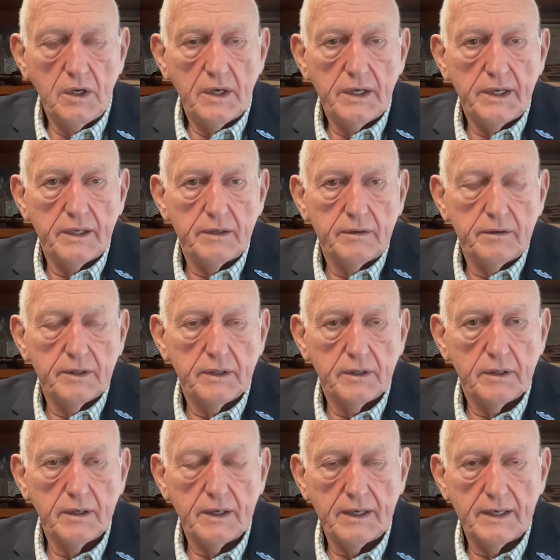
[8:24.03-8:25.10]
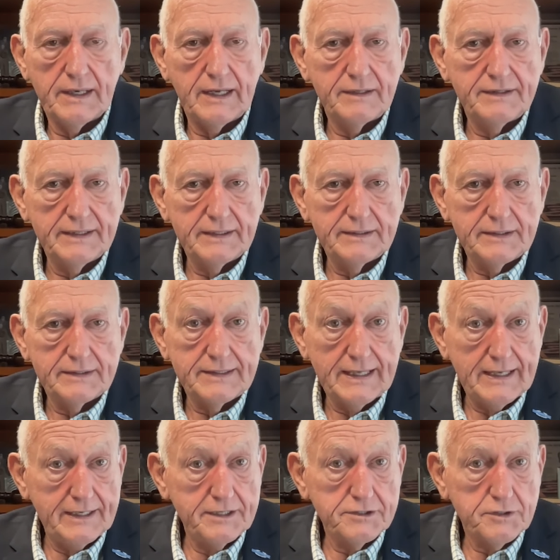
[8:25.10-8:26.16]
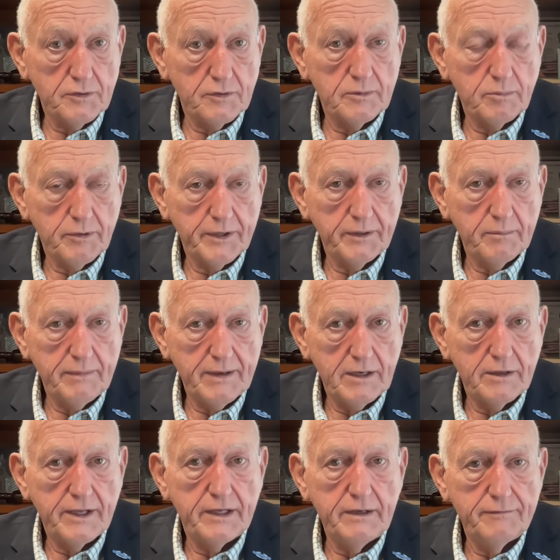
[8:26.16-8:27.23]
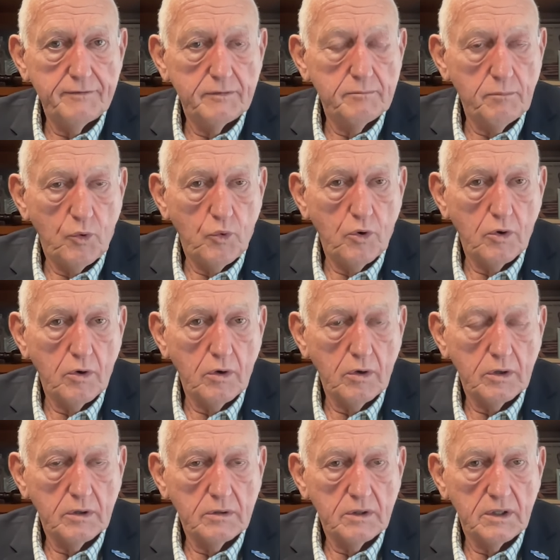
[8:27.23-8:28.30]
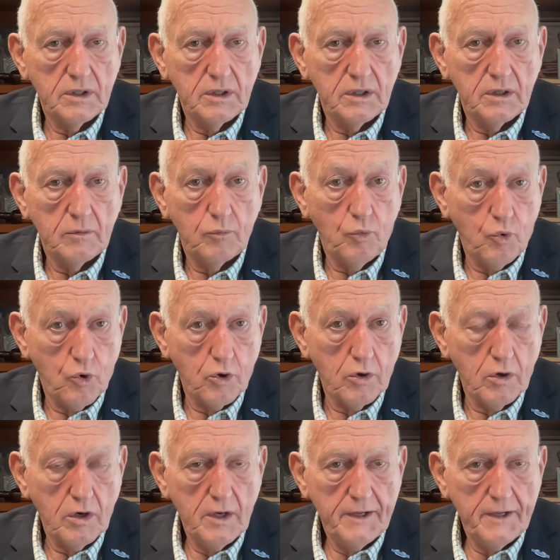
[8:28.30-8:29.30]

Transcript: And I think that is going to bring about even more war